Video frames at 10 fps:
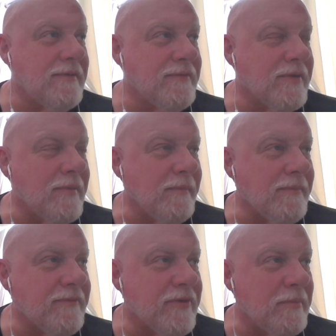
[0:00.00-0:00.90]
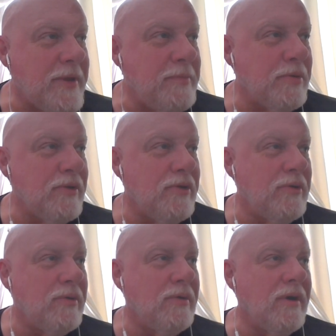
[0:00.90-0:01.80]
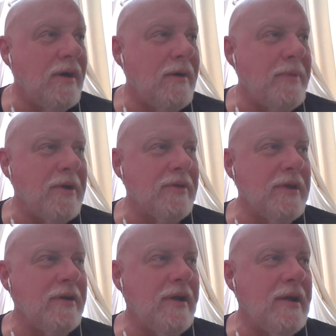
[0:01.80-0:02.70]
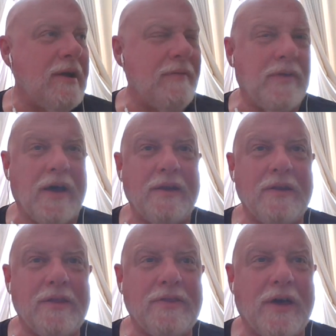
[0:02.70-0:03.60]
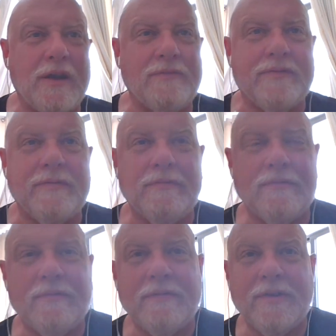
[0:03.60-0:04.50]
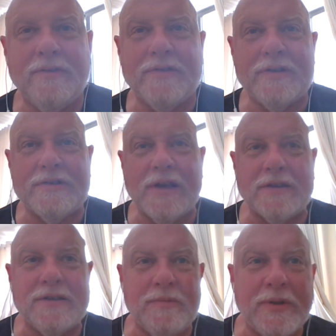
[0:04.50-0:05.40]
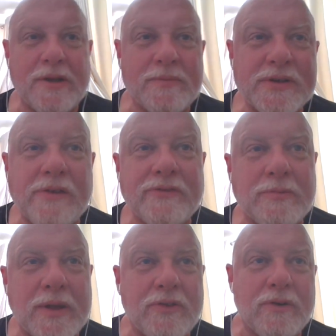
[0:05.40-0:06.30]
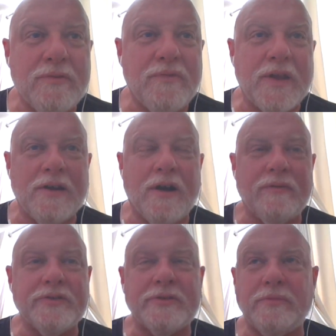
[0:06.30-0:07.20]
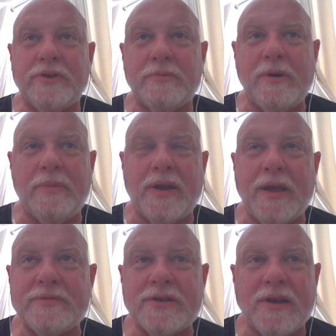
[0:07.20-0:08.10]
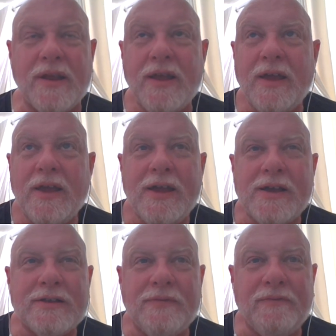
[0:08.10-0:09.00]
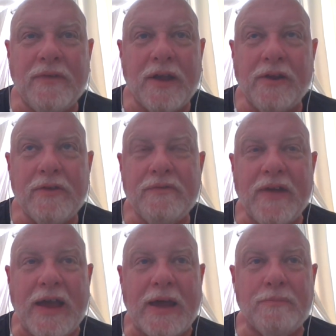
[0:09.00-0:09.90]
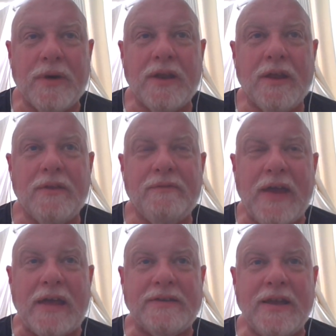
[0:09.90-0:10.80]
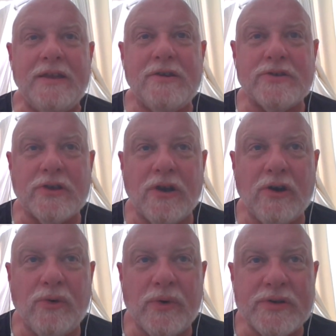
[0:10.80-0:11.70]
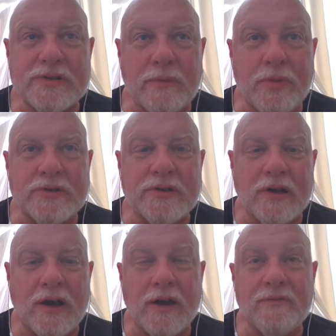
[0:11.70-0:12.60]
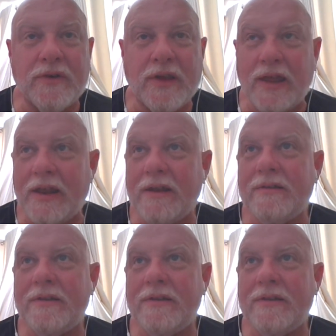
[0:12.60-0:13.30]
from from people who apparently have not thought of using ChatGPT themselves to make their own fake novels and put them up on Amazon. Another fad, but uh, the fad ten years ago was like books are gone, forget it.